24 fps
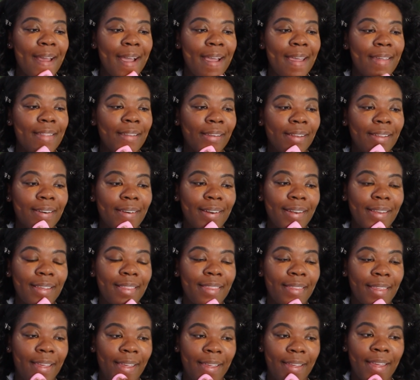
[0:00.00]
I literally
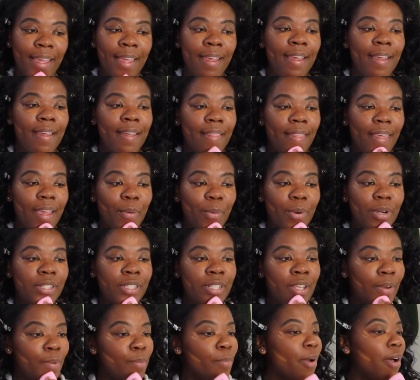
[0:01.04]
think they were
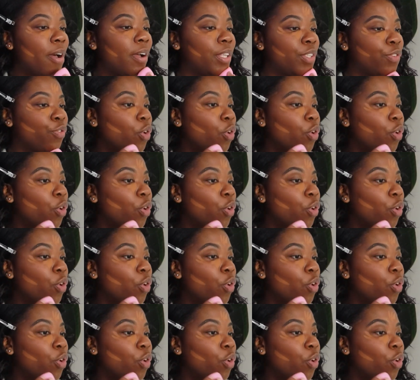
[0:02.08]
10 bucks